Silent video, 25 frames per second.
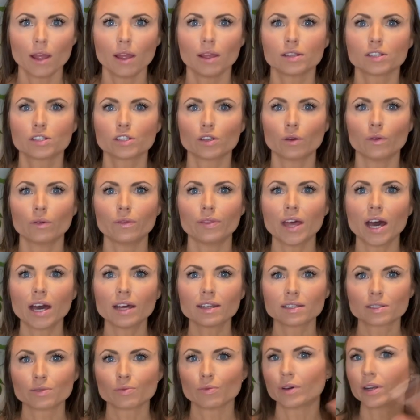So that
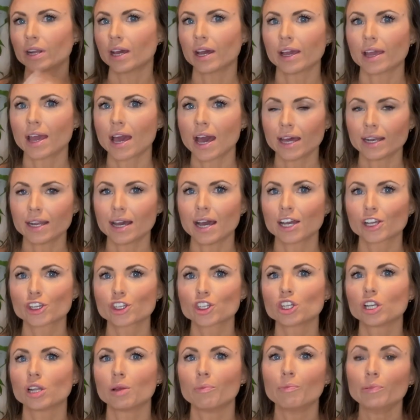is what I had
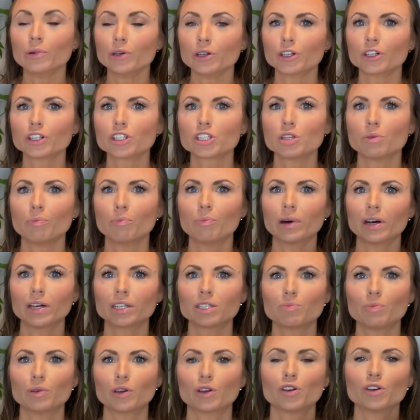actually booked,
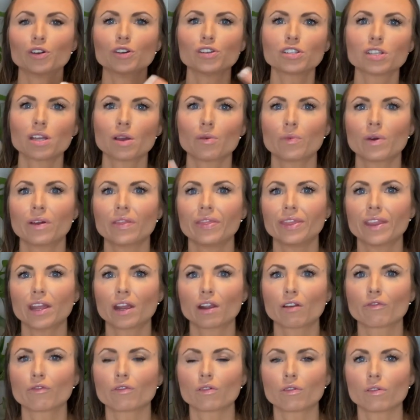but because I went
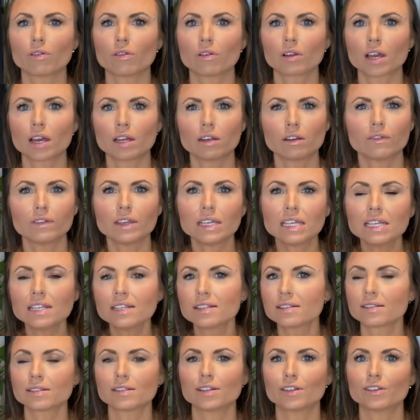there for kind of
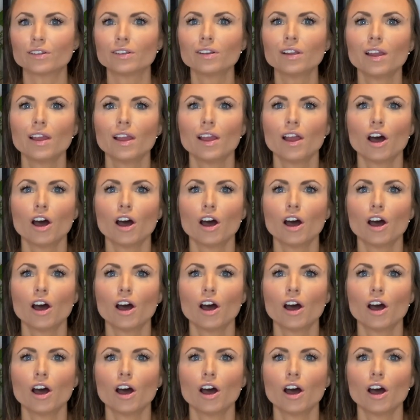Easter,